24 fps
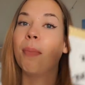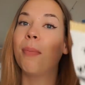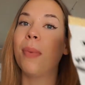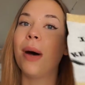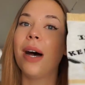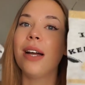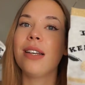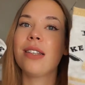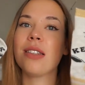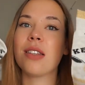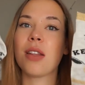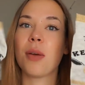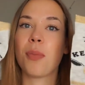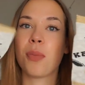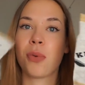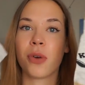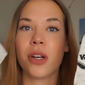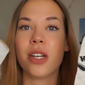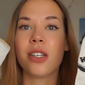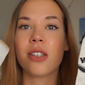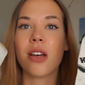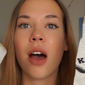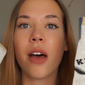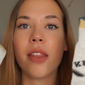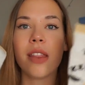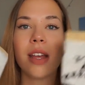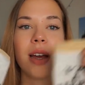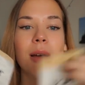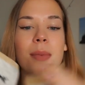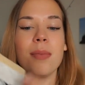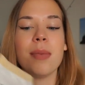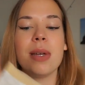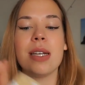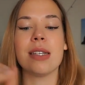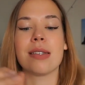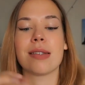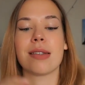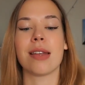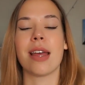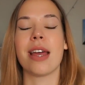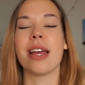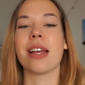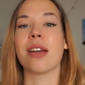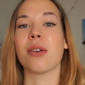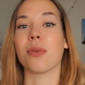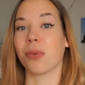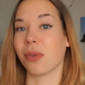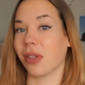But the print on them is
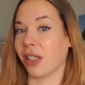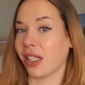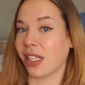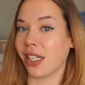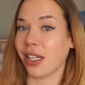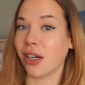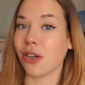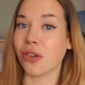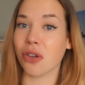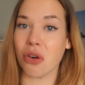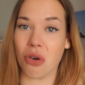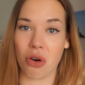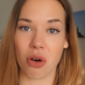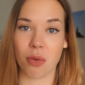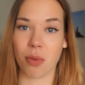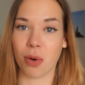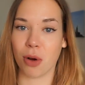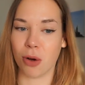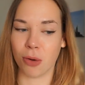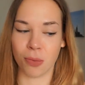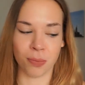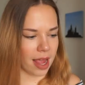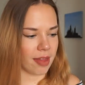like really adorable.